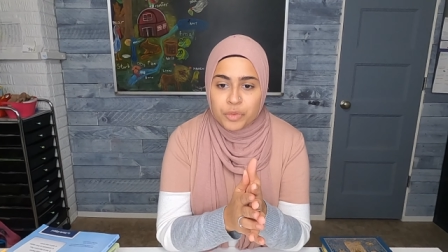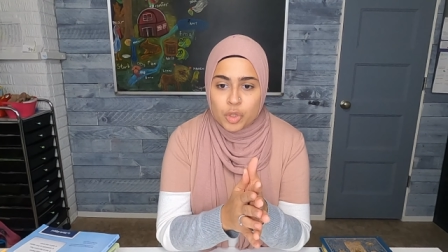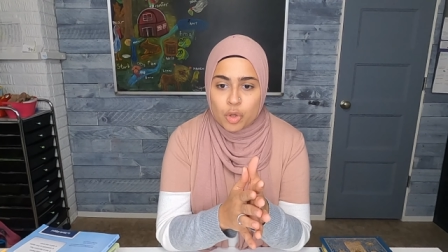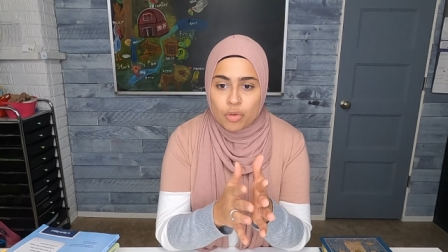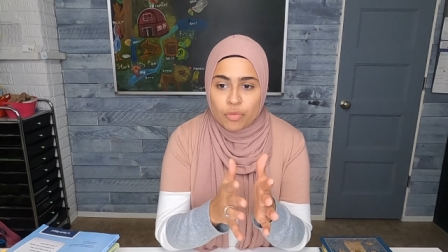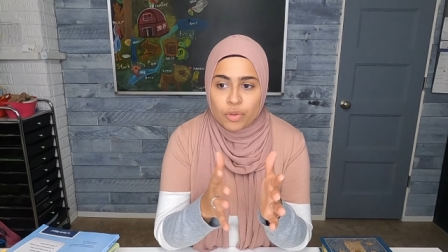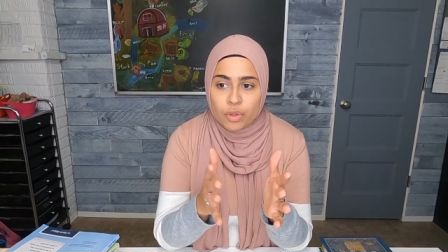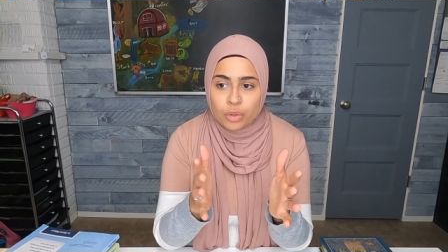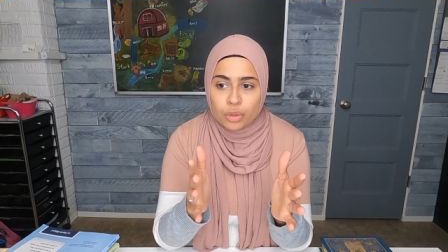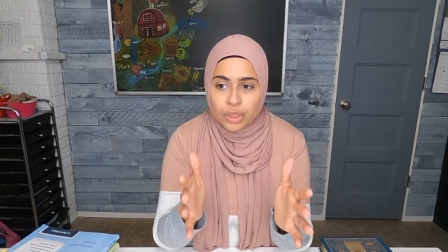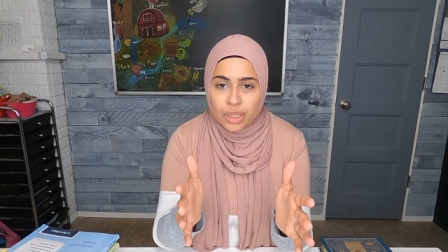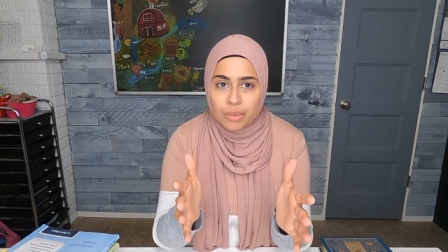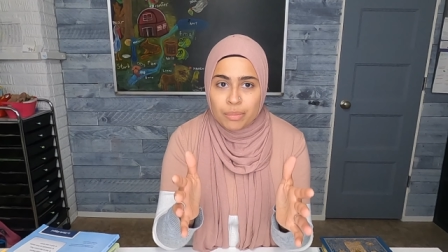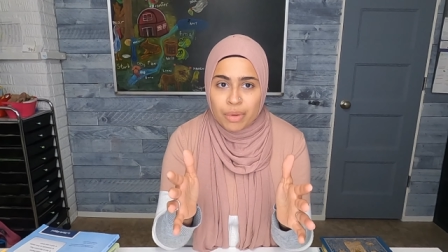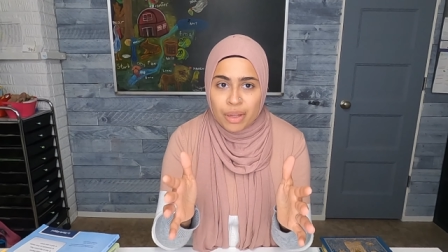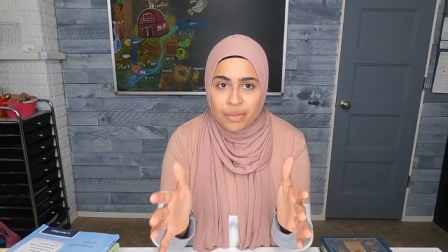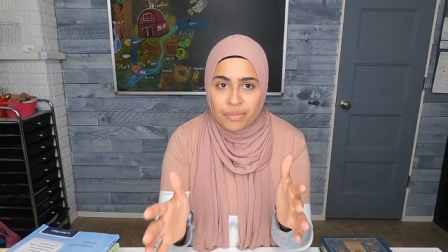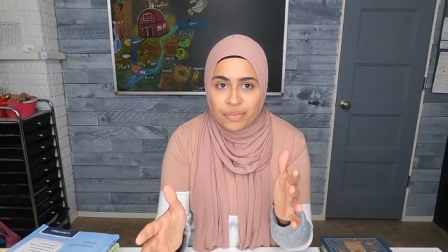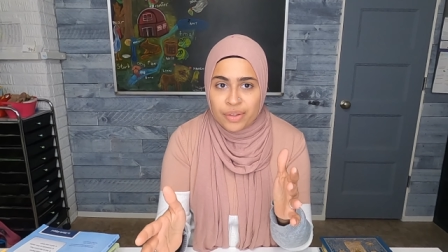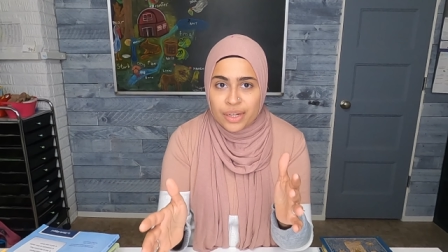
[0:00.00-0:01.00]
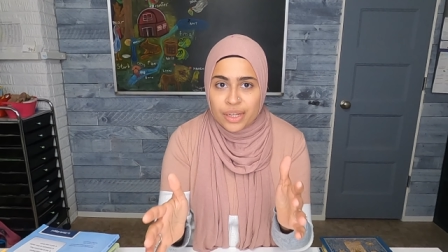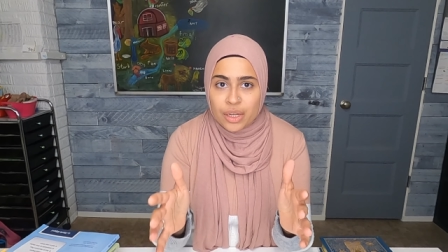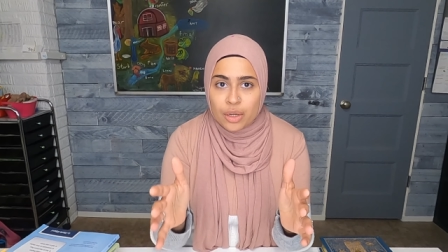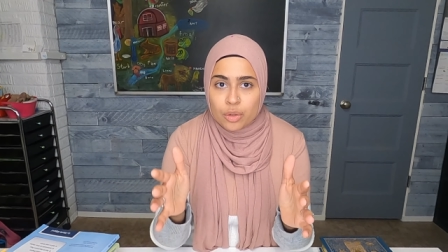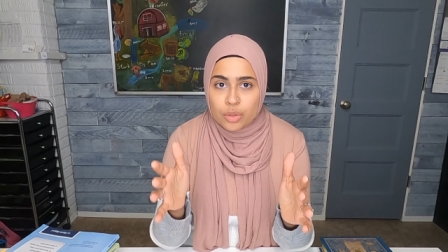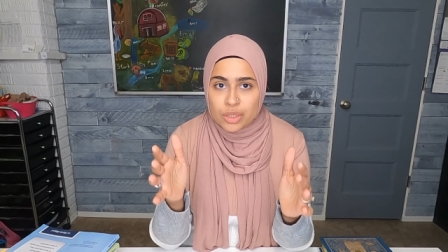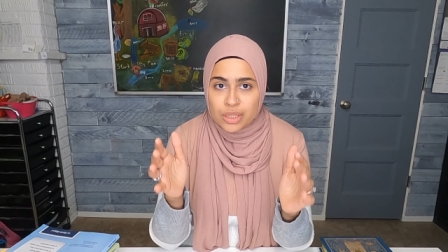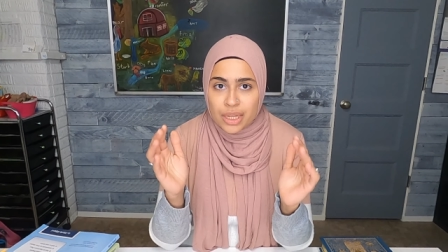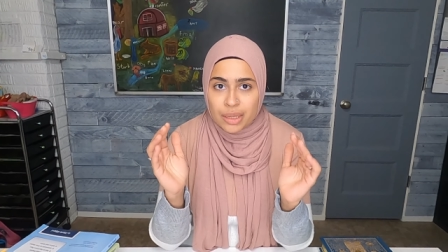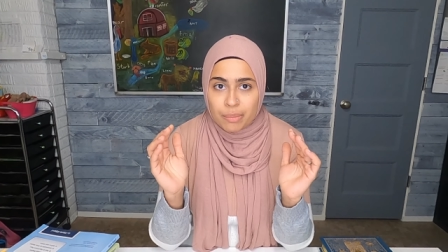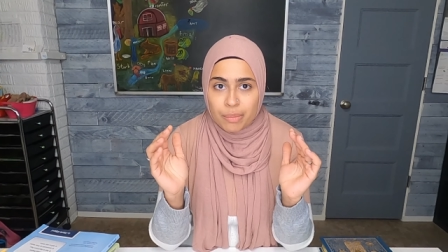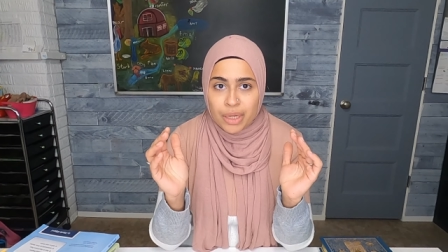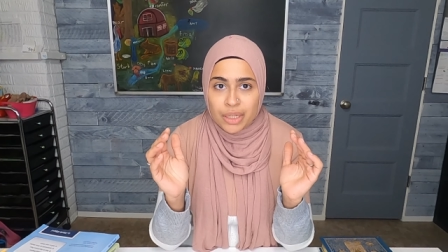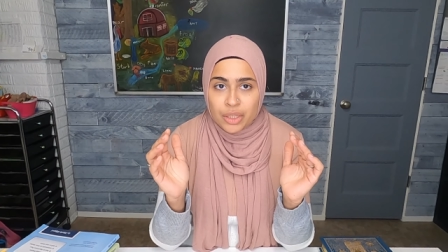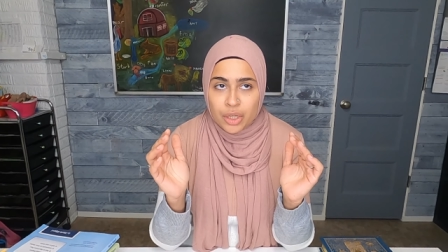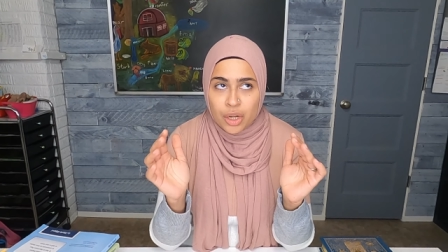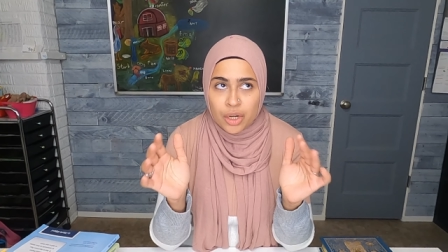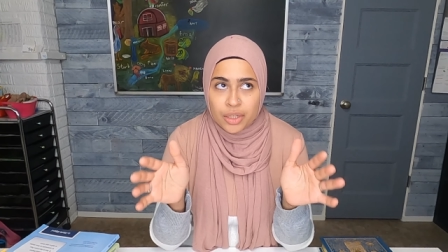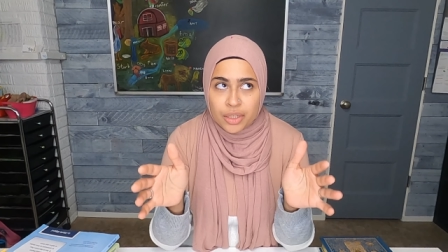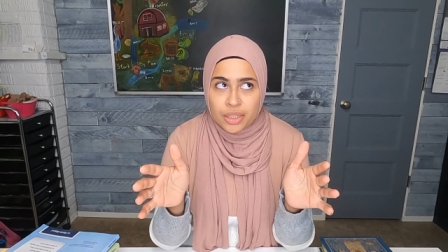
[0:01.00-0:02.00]
So if you look in my videos, like my
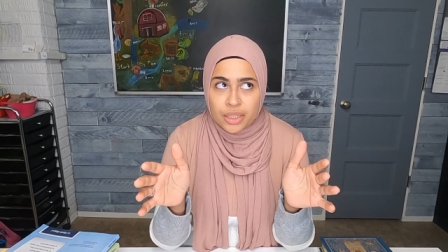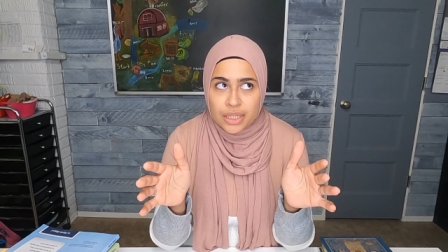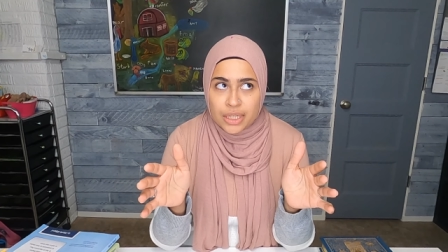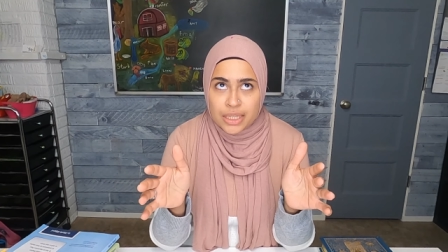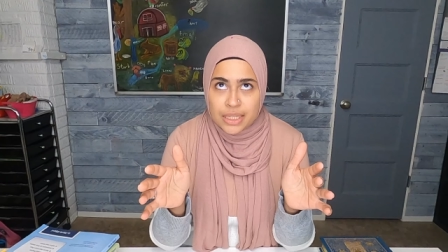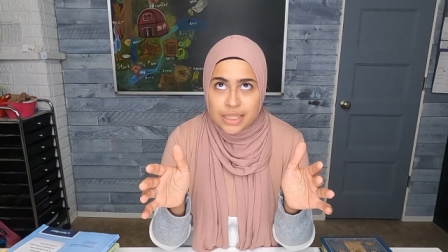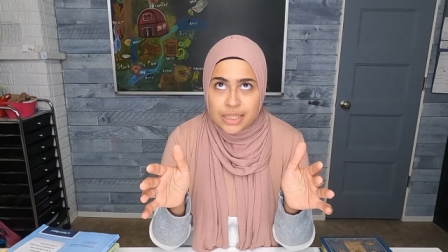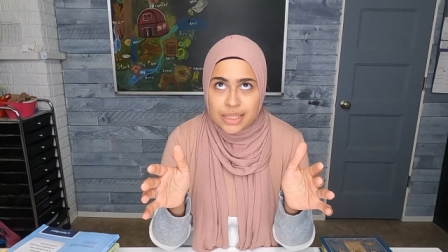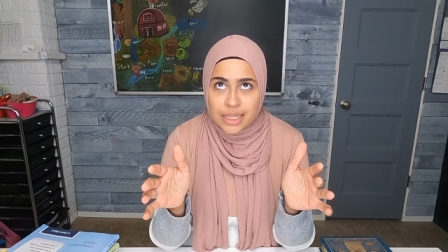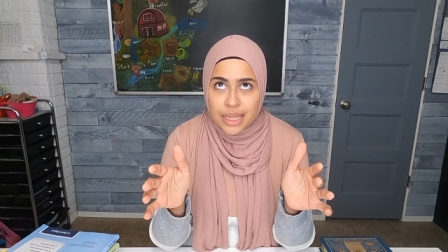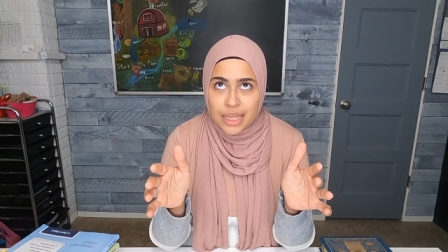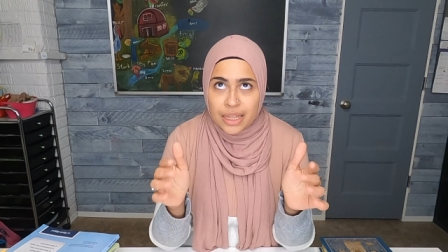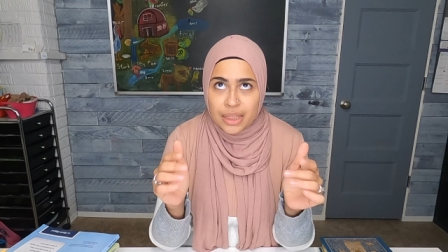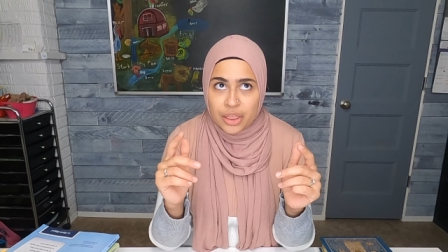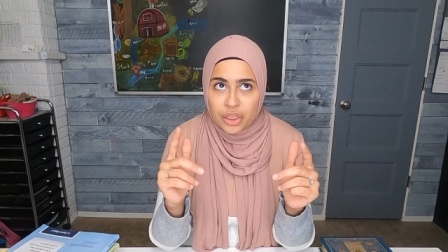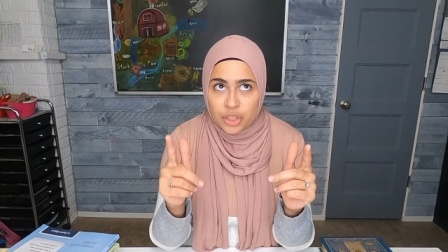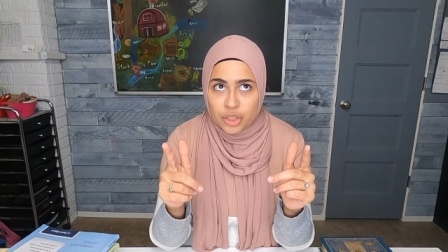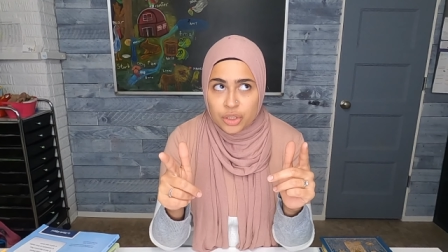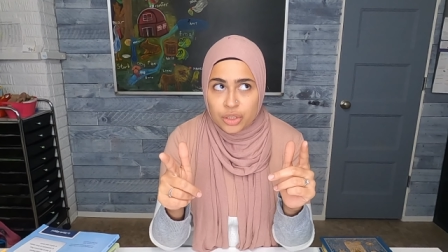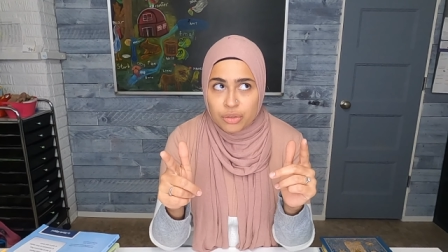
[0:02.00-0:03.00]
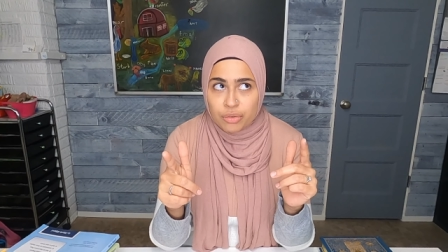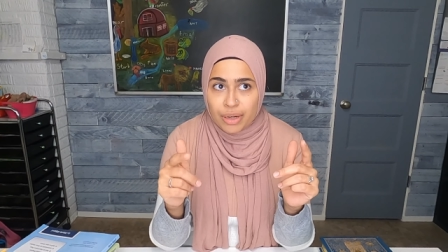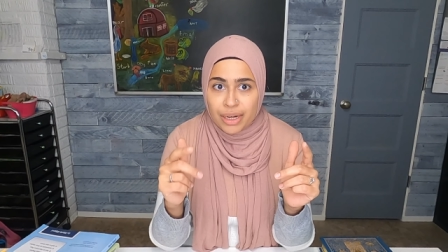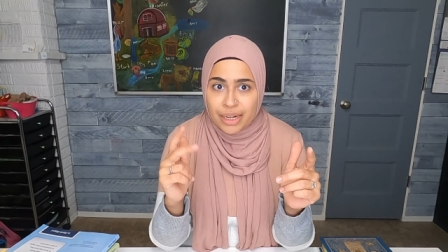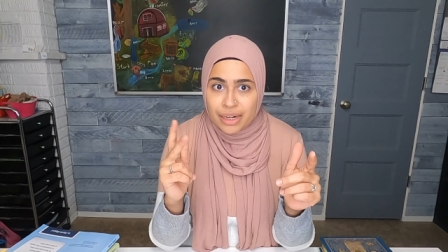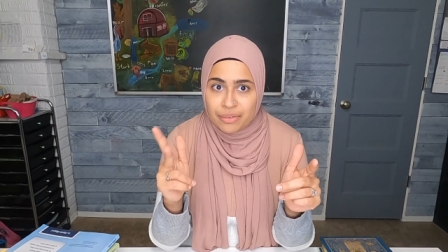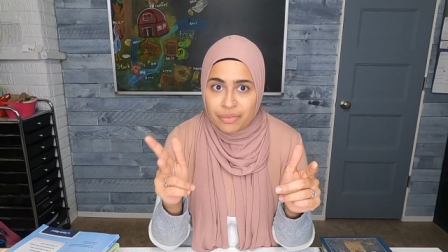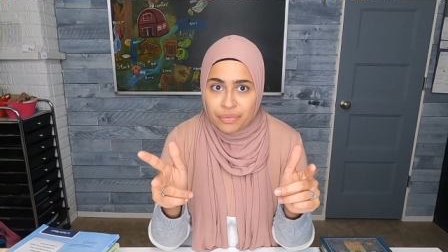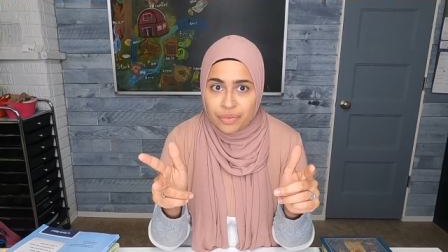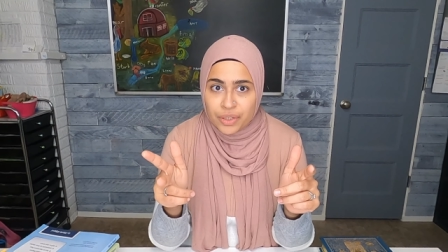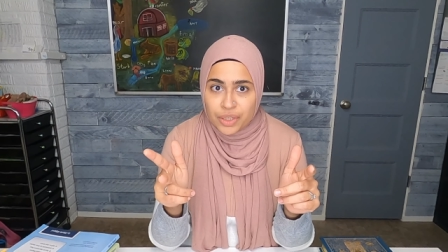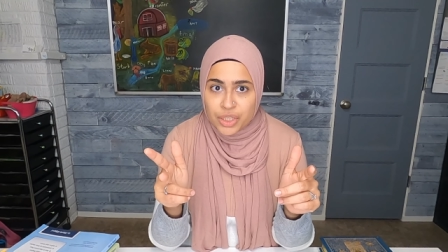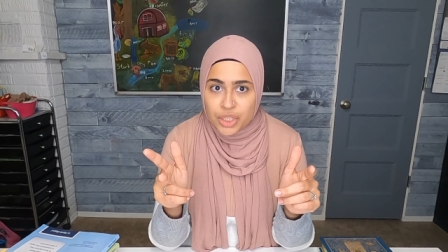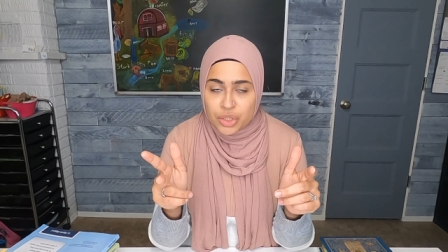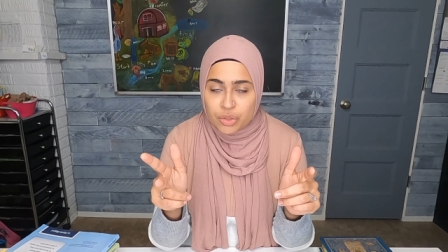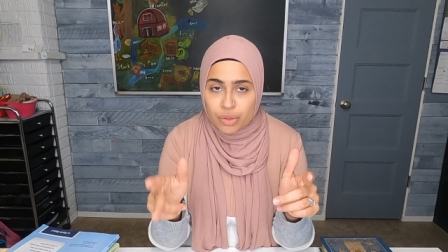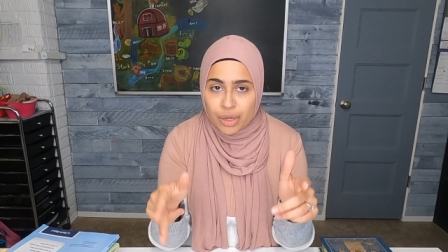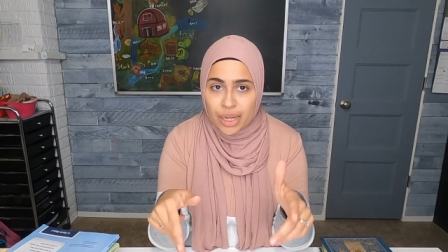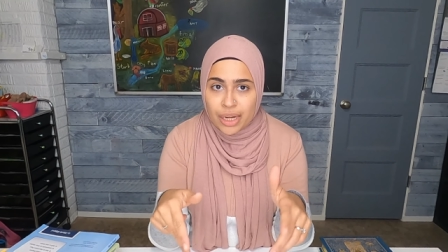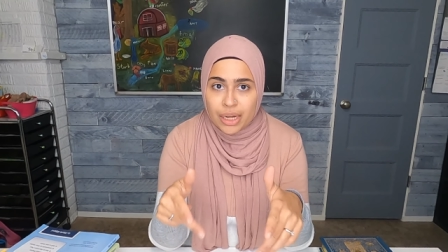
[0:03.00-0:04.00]
daughter is in 3rd grade and
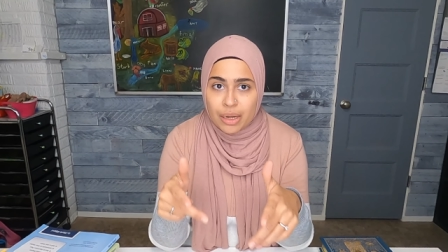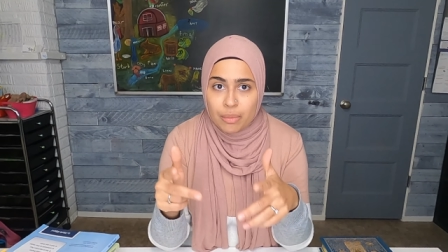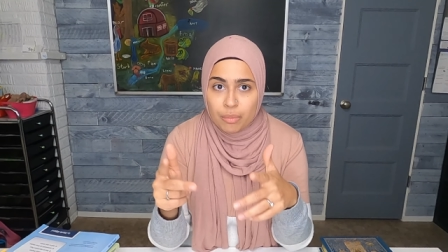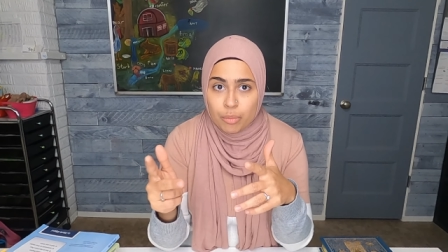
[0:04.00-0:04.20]
1st grade,